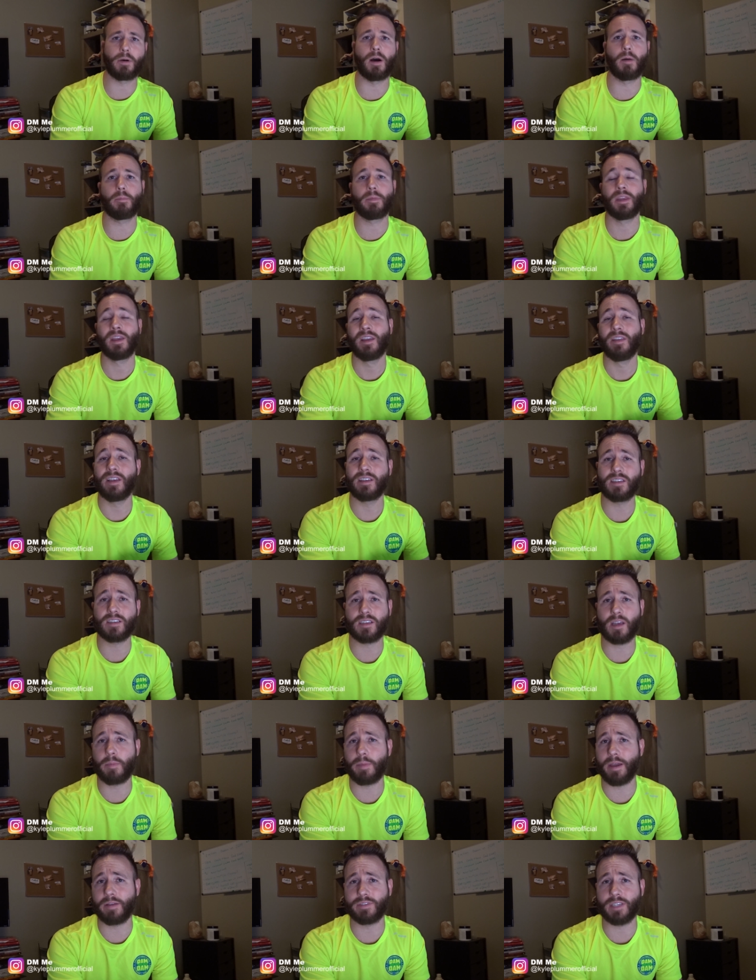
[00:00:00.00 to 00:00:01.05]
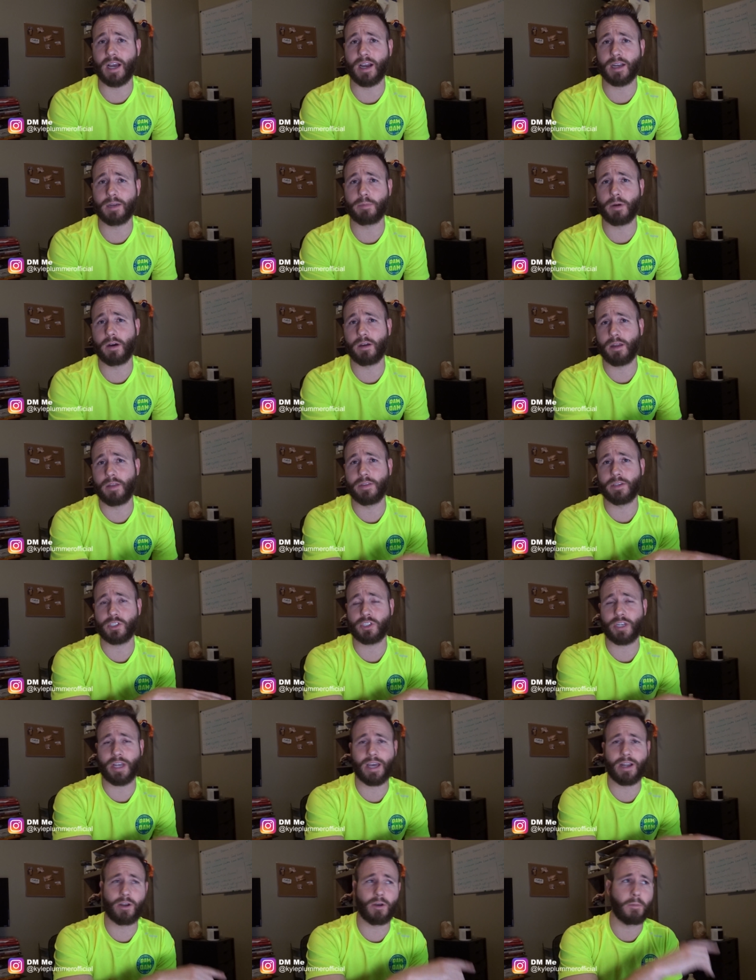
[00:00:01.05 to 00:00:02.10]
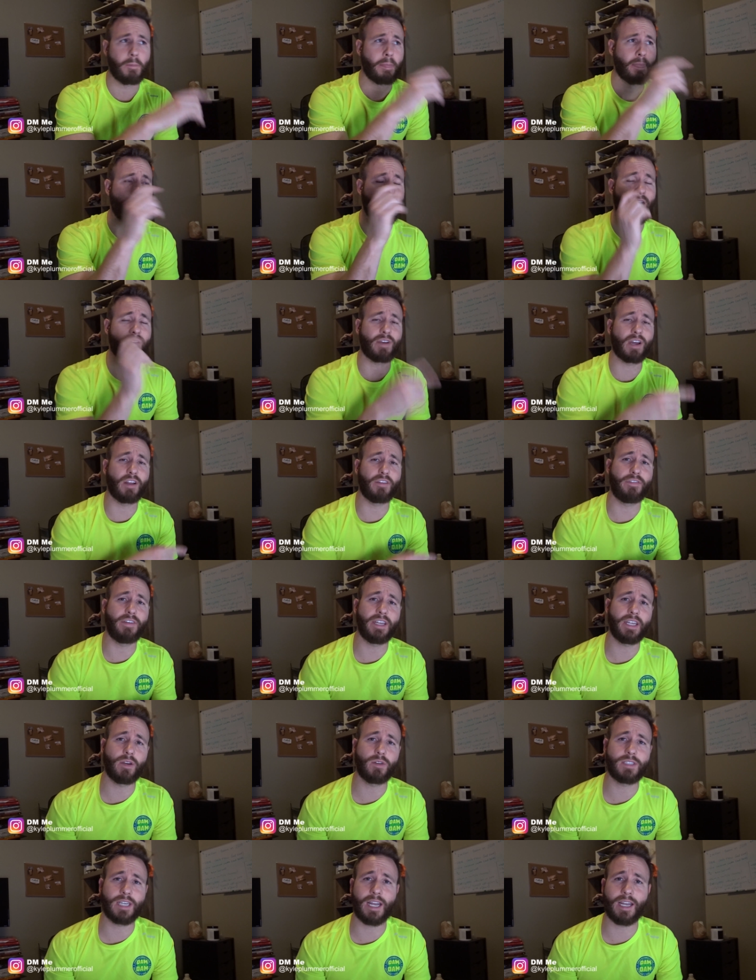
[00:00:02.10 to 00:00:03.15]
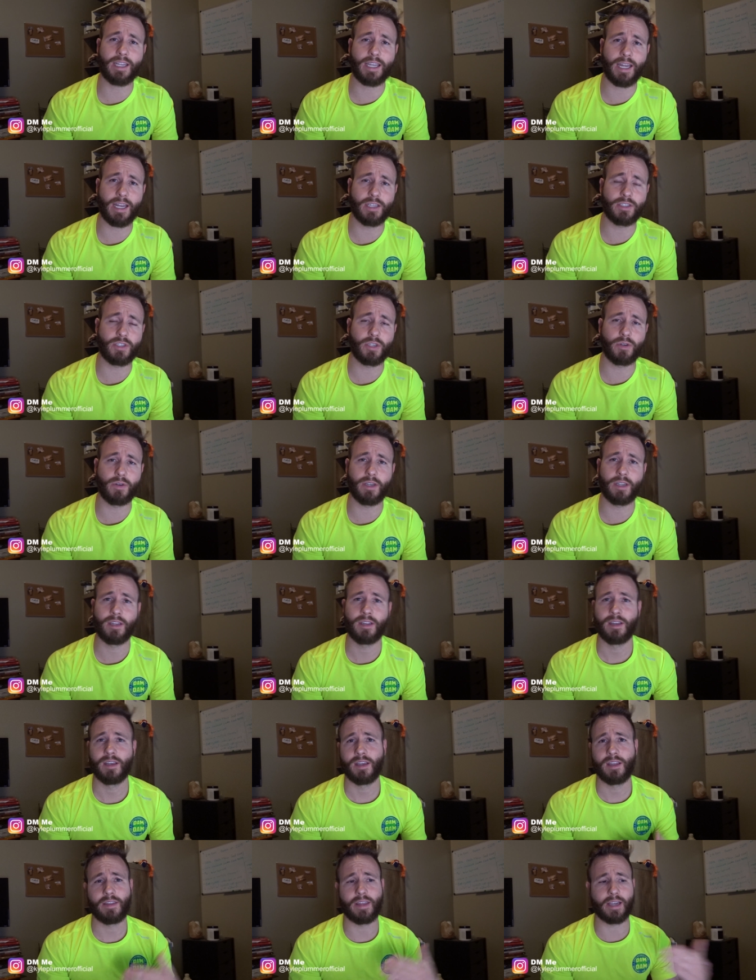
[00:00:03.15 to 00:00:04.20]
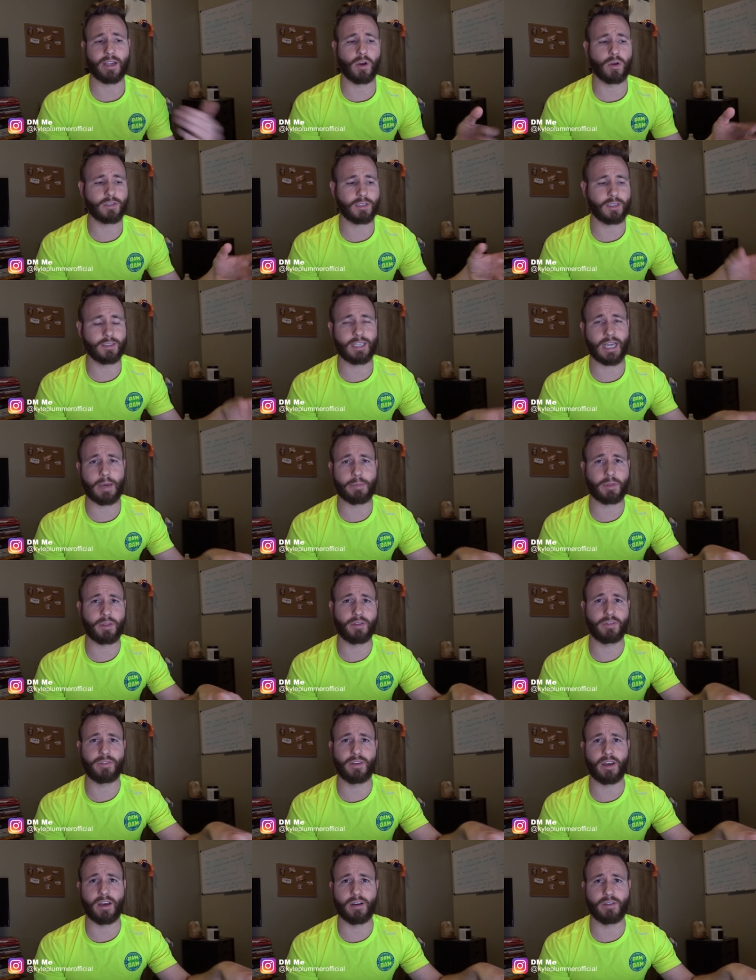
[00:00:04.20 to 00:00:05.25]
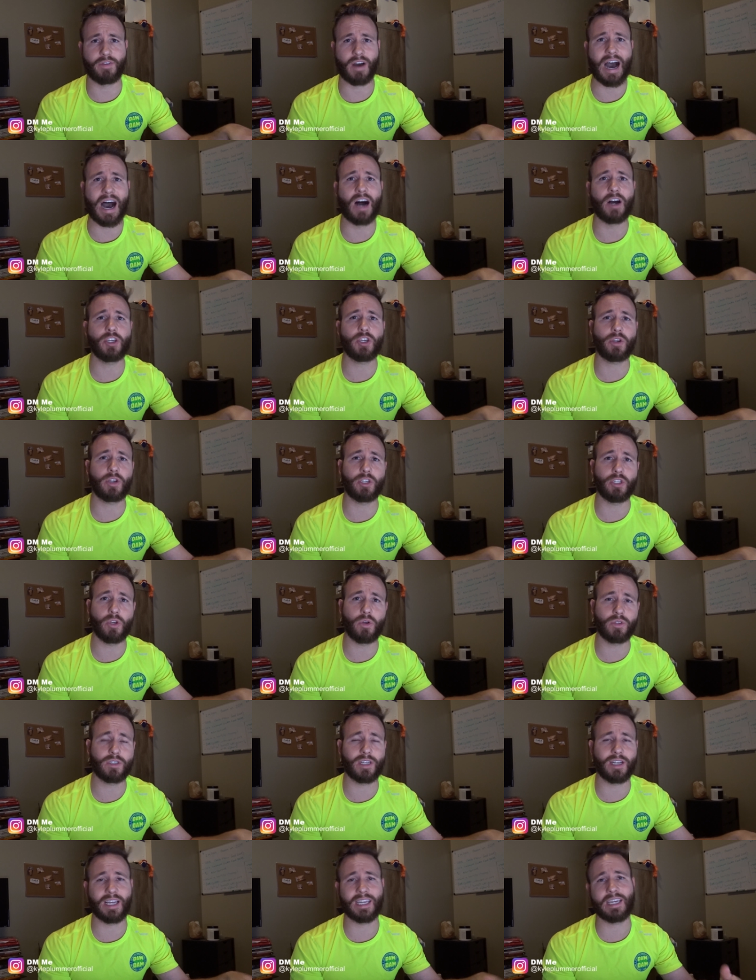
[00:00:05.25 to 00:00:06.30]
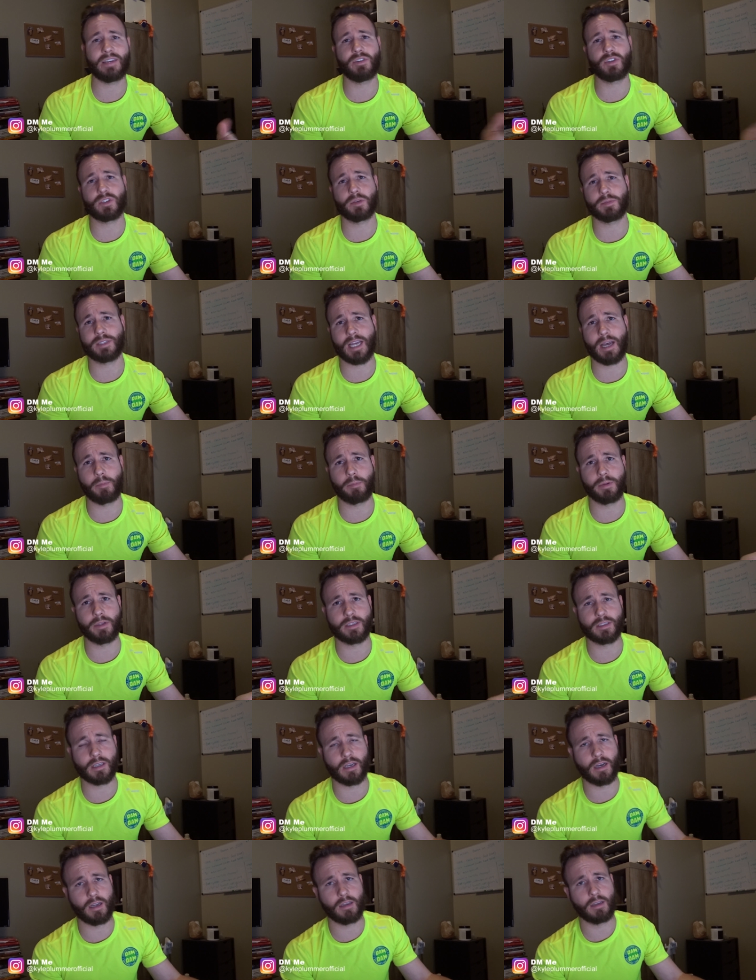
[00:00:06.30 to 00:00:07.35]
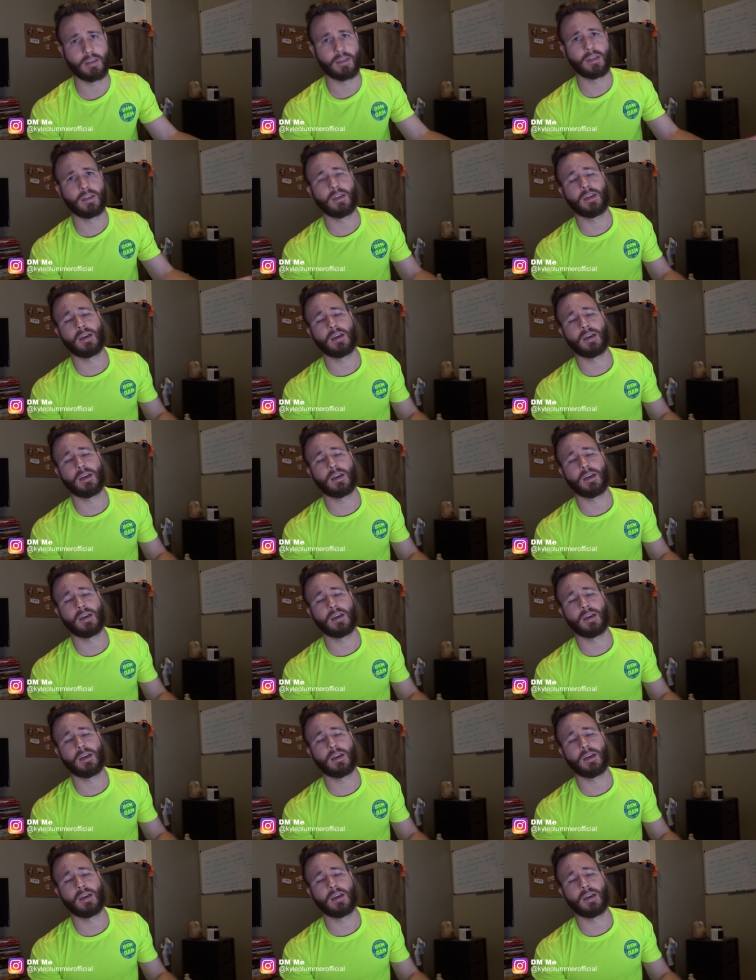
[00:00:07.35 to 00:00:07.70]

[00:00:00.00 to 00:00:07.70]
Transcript: bump. This is something I've talked about on this channel. I've got a video dedicated to it that goes in depth of how you can use it, and I give you some templates on